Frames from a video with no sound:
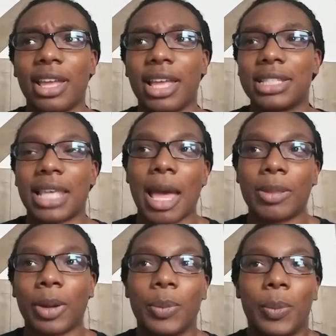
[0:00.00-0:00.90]
it's ha-
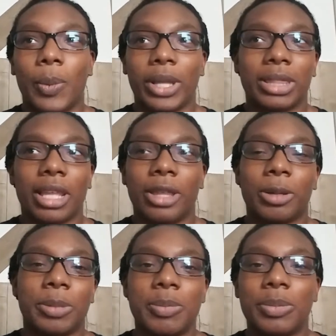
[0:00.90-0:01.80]
like what
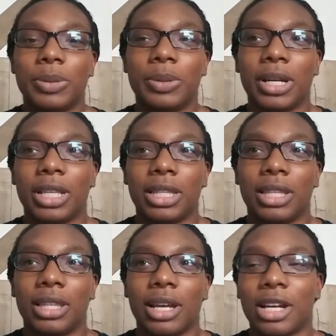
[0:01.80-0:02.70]
other people
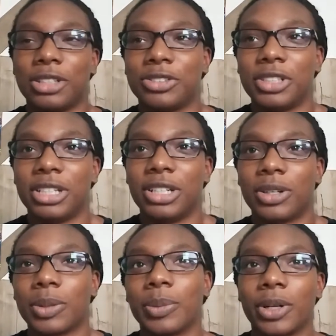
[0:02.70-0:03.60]
in the country
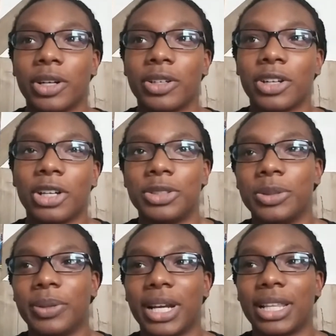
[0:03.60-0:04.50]
or the world are
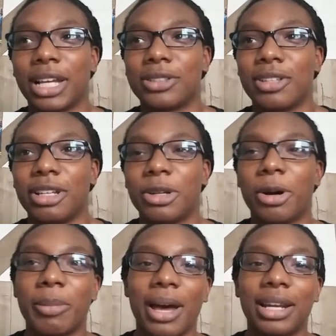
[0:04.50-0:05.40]
doing. Like, do they
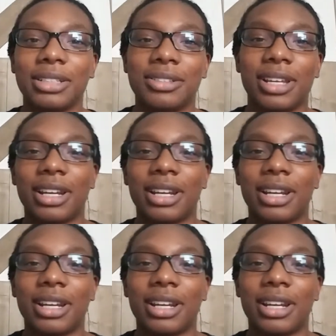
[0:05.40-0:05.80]
know about it? Do they